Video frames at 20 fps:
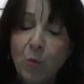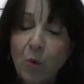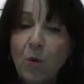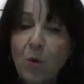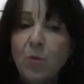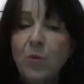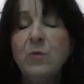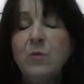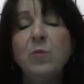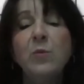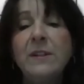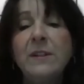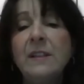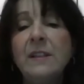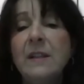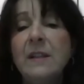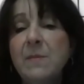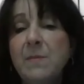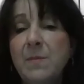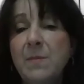would
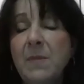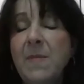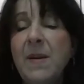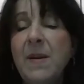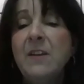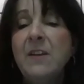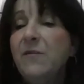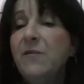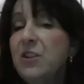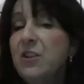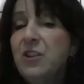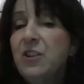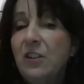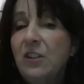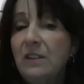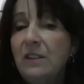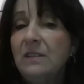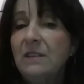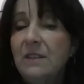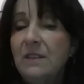really be
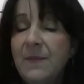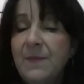beneficial